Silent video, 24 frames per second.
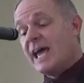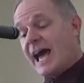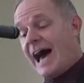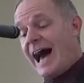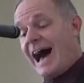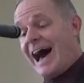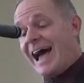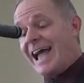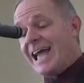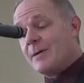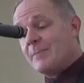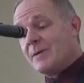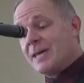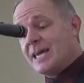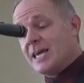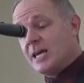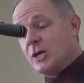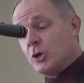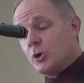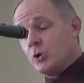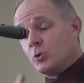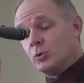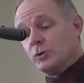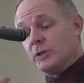I am
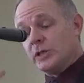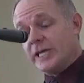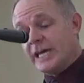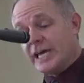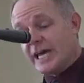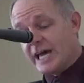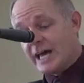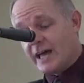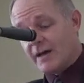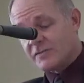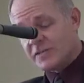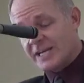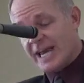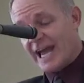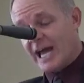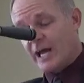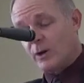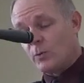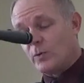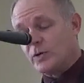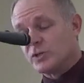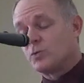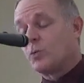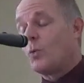he who lives
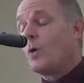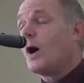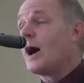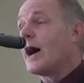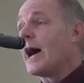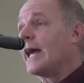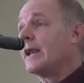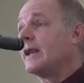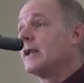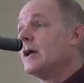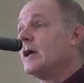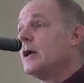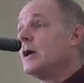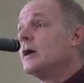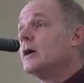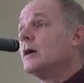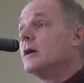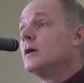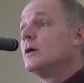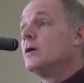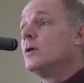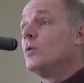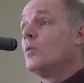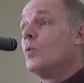and was what?
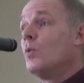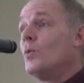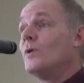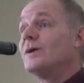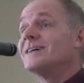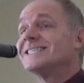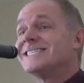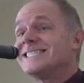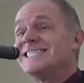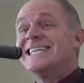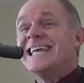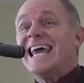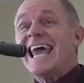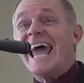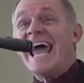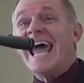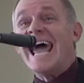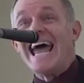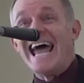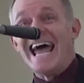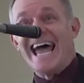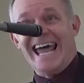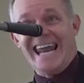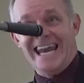Was
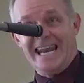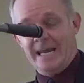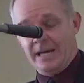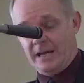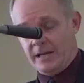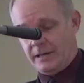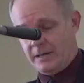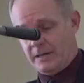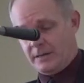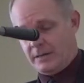dead